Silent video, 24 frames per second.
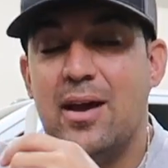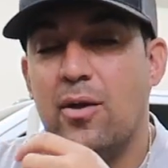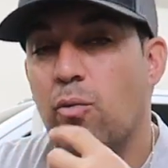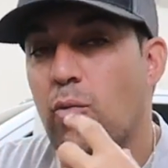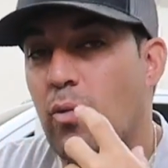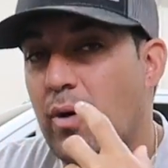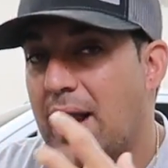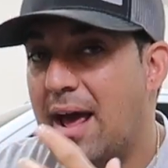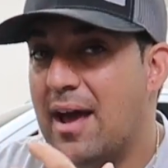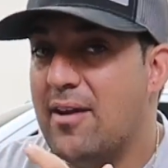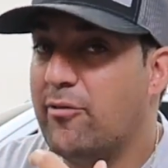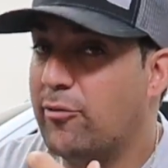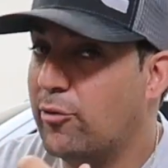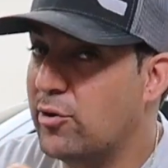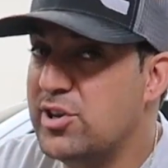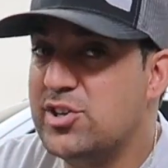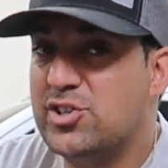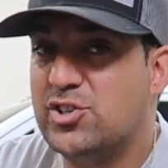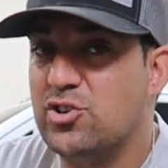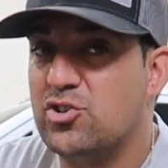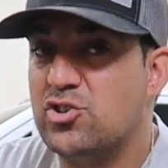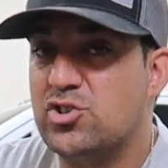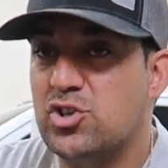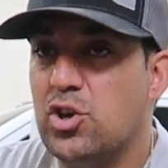And what I've
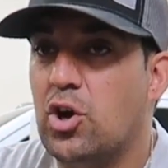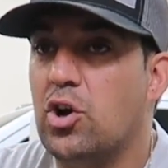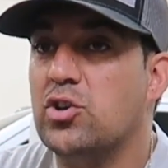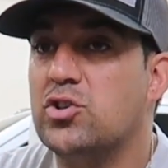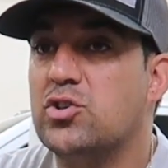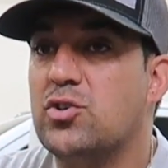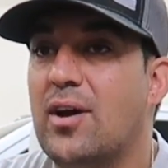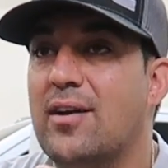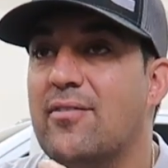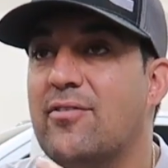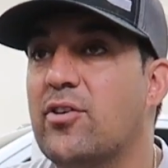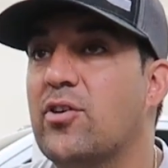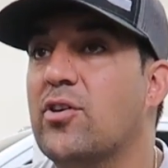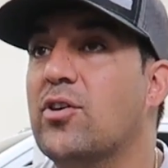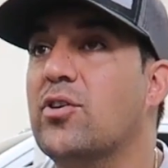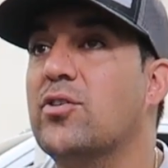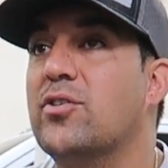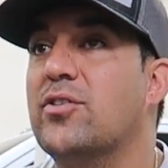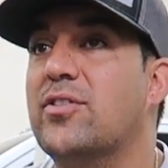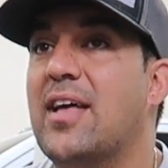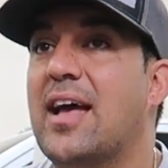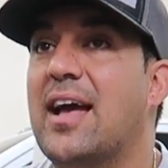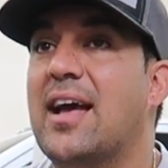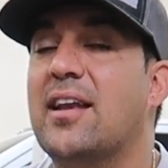researched also, I've
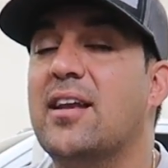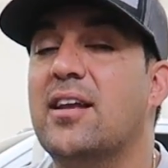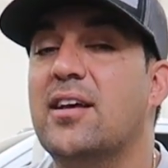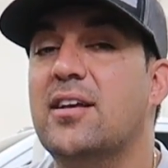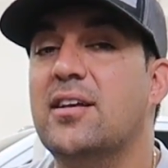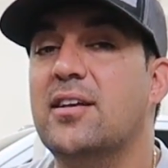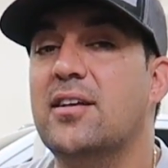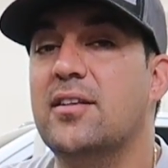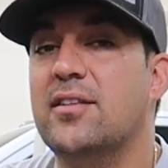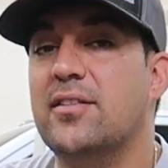heard that